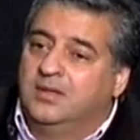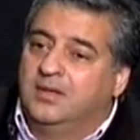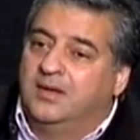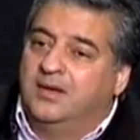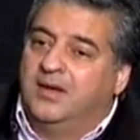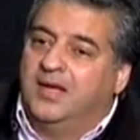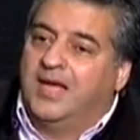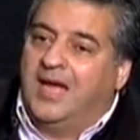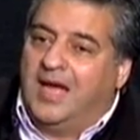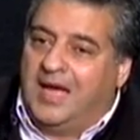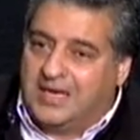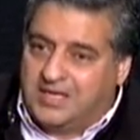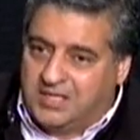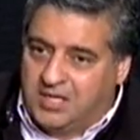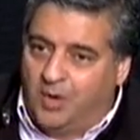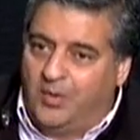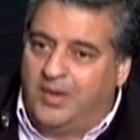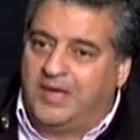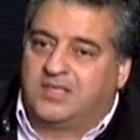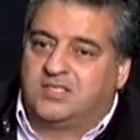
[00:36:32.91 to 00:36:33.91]
It had no
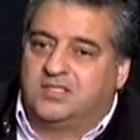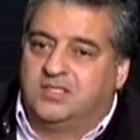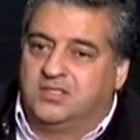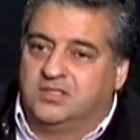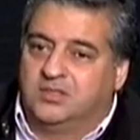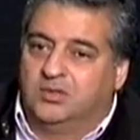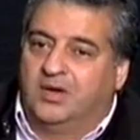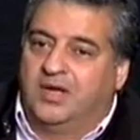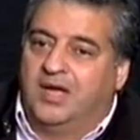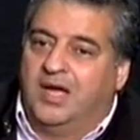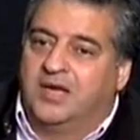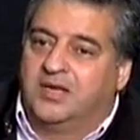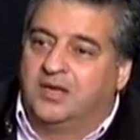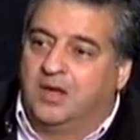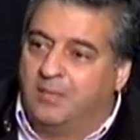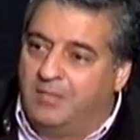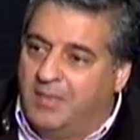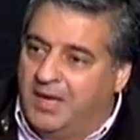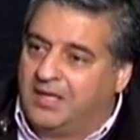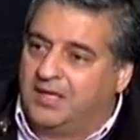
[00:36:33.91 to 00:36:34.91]
exit door. It had no
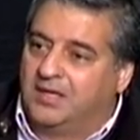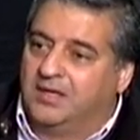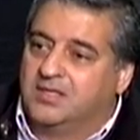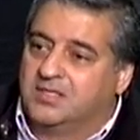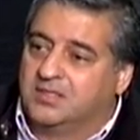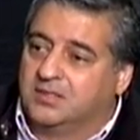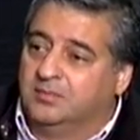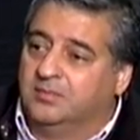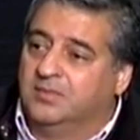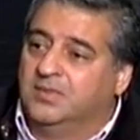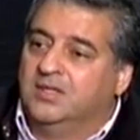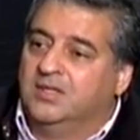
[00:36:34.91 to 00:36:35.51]
mechanism